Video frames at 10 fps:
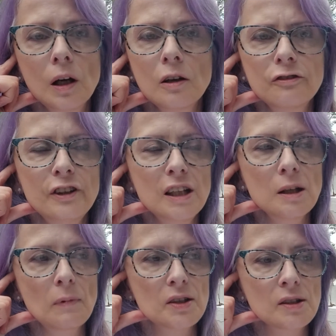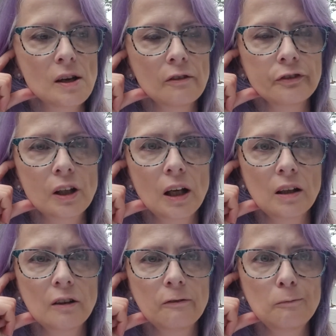Feeding myself
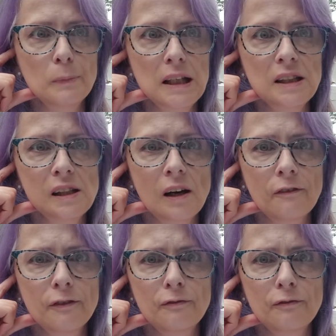negative media.